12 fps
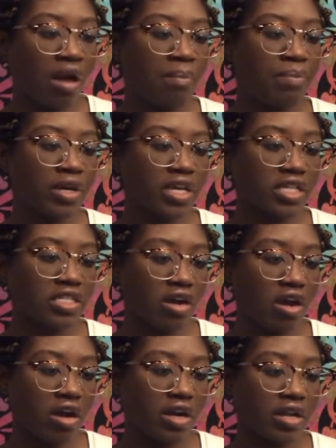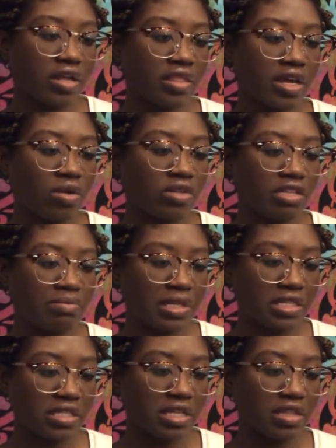A book is a heart that only
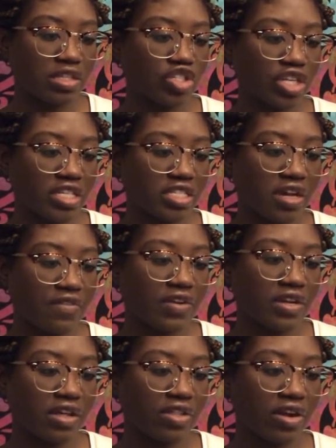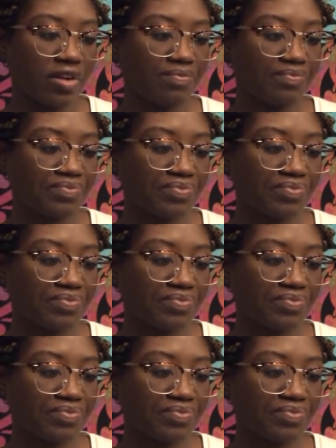beats in the chest of another.